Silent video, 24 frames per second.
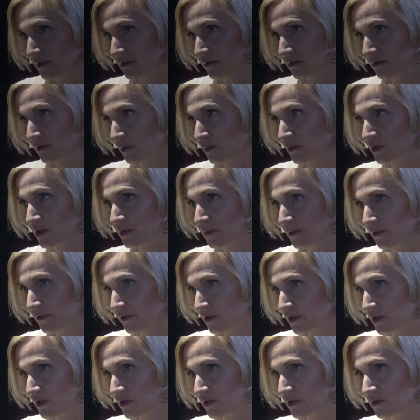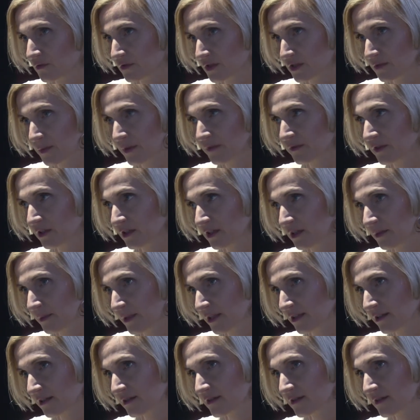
of challenges along the way.